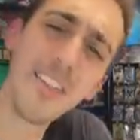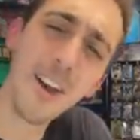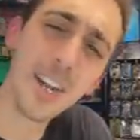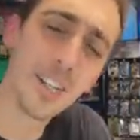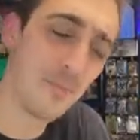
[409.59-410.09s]
I
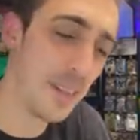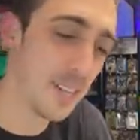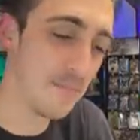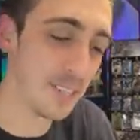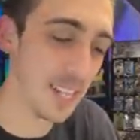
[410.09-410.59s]
thought I just
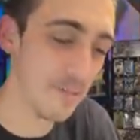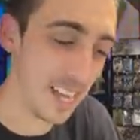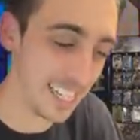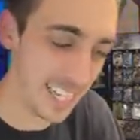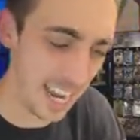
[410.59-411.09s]
picked up a
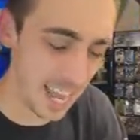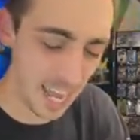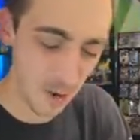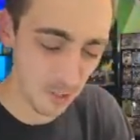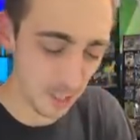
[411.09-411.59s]
Sableye today.
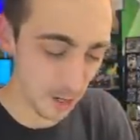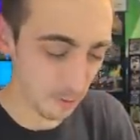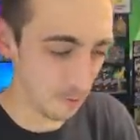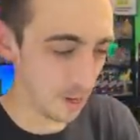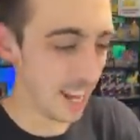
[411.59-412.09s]
It was a
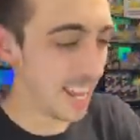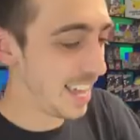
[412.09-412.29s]
different one.